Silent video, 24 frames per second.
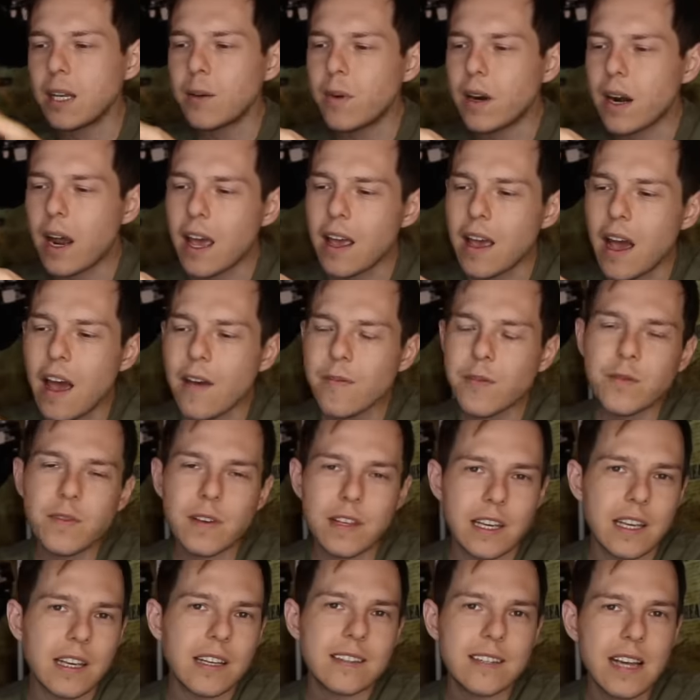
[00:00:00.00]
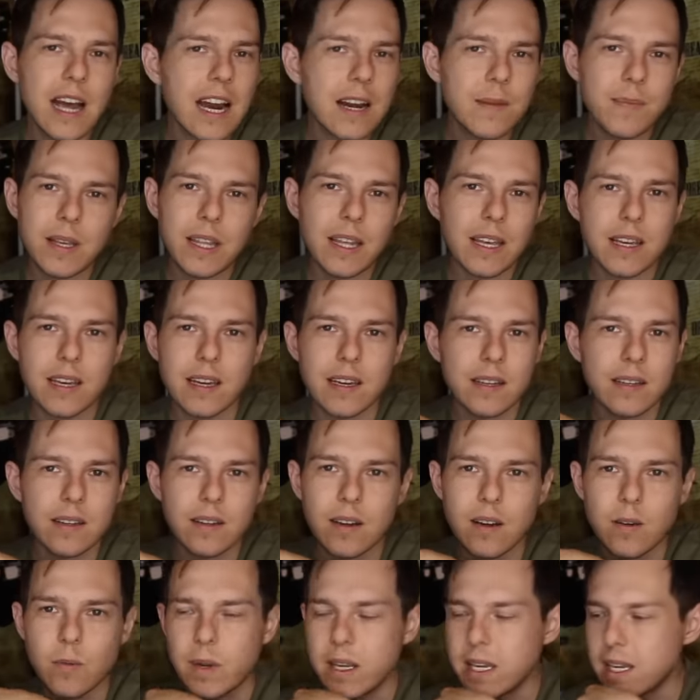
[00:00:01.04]
you know what? I, I have a feeling it's got to be like a,
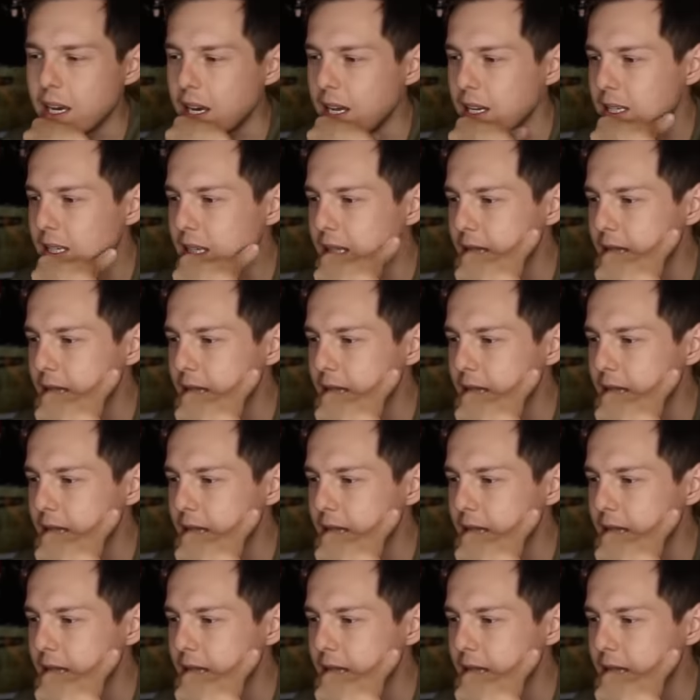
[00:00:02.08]
a weekend.